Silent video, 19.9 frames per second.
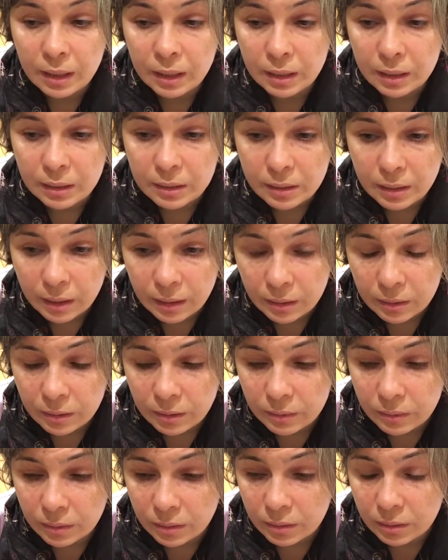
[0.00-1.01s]
Second of
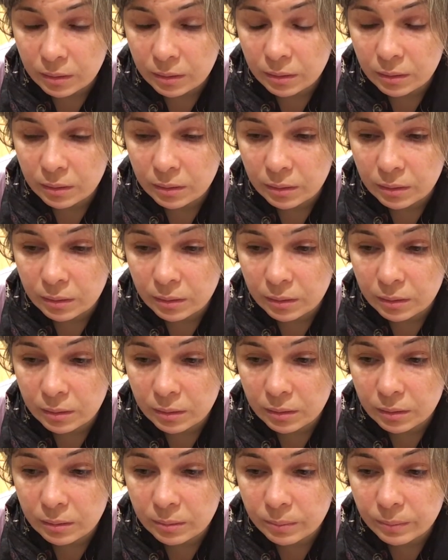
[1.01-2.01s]
all,
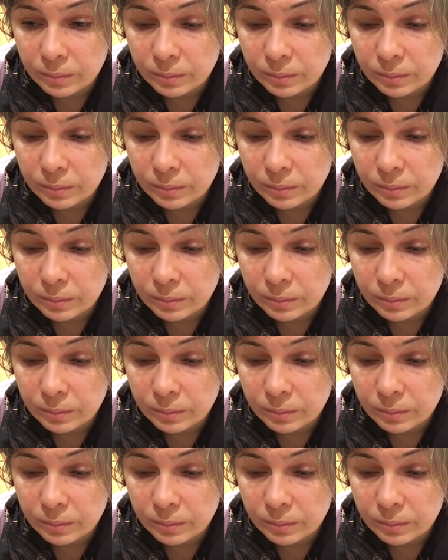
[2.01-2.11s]
uh,